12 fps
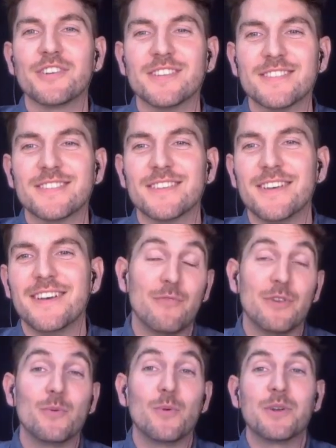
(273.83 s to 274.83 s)
audience
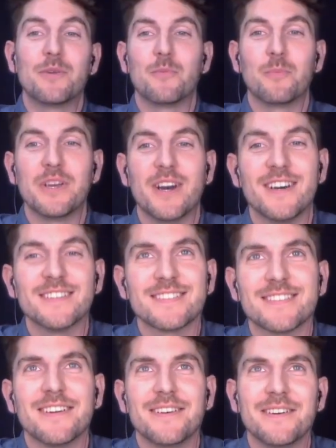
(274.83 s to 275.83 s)
if you would be
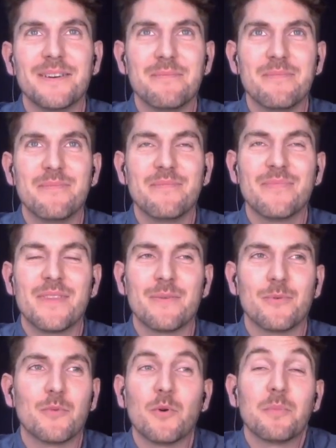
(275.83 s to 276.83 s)
asked?
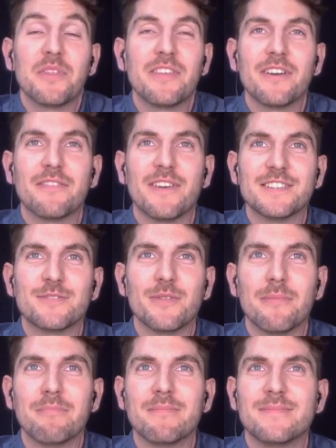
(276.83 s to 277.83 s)
What would be the advice
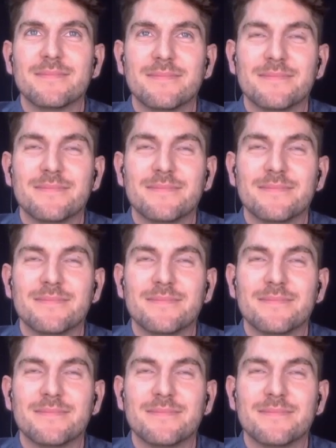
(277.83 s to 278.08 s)
to them?